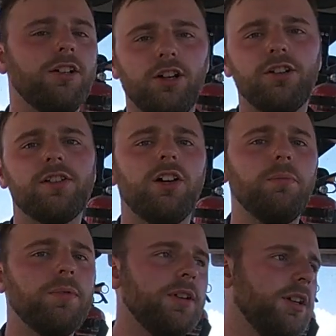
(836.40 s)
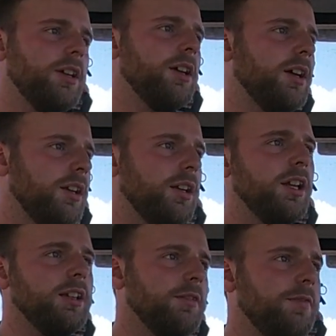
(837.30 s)
non-stop and
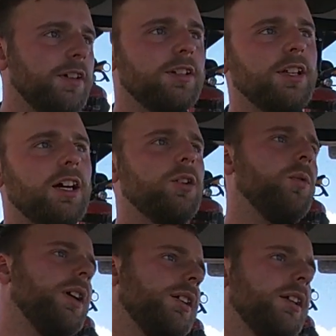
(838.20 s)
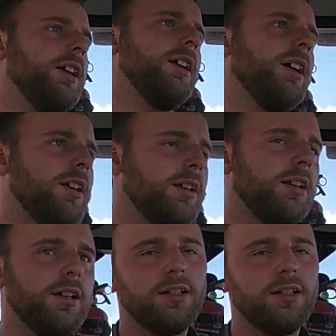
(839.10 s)
get the field done quickly, and